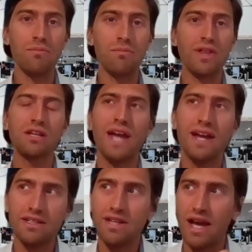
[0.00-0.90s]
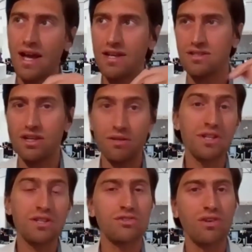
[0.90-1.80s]
They can be added as an
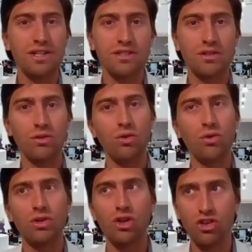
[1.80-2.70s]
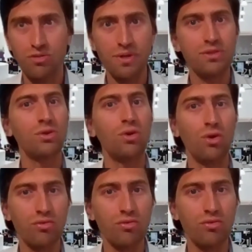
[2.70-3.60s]
administrator or a contributor
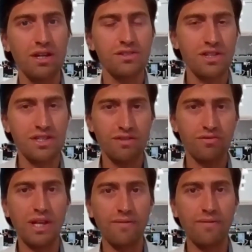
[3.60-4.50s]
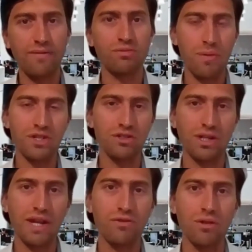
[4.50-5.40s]
or a reader. So there's different levels of permission
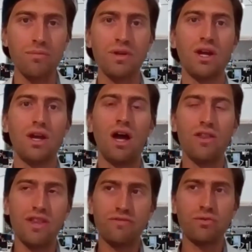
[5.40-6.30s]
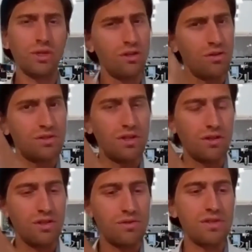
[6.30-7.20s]
you give them. And therefore you
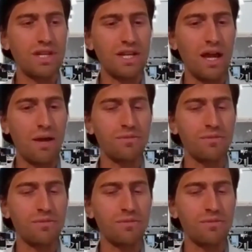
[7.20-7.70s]
can use the